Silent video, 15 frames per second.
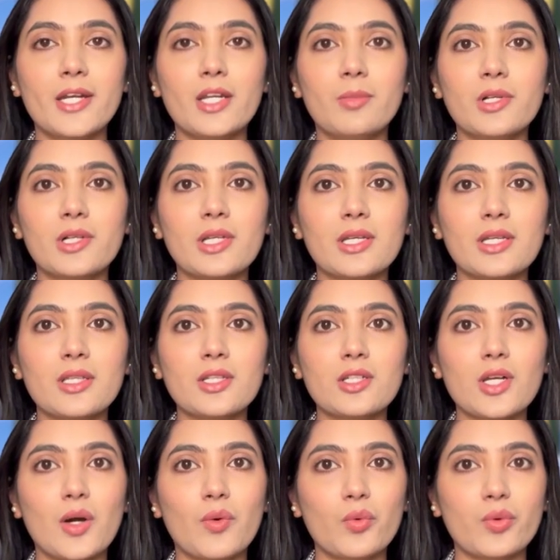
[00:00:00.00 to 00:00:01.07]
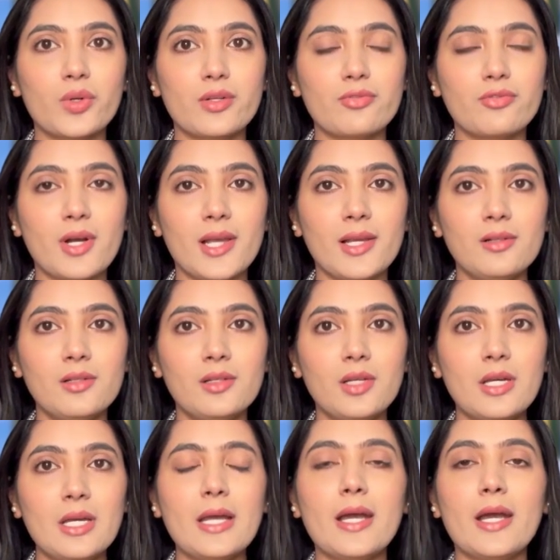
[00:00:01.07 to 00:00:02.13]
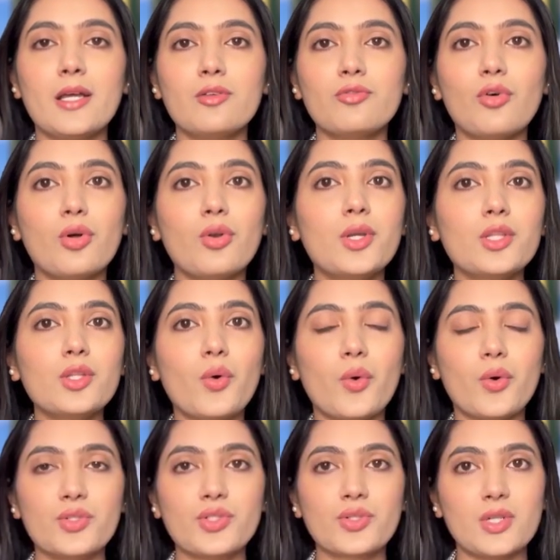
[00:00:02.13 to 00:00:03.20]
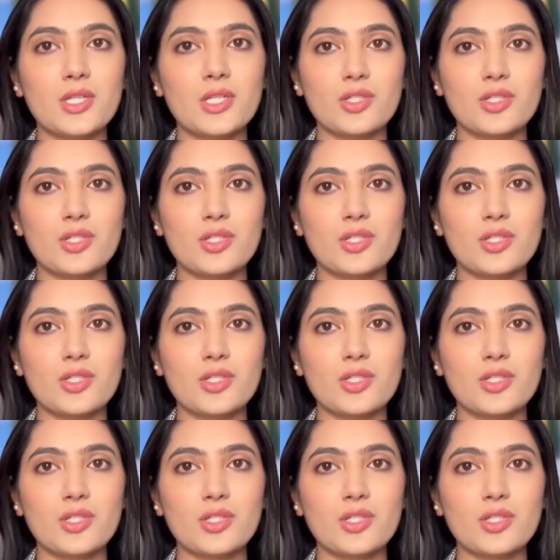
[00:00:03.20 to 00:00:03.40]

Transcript: double-clicking the downloaded file and following the on-screen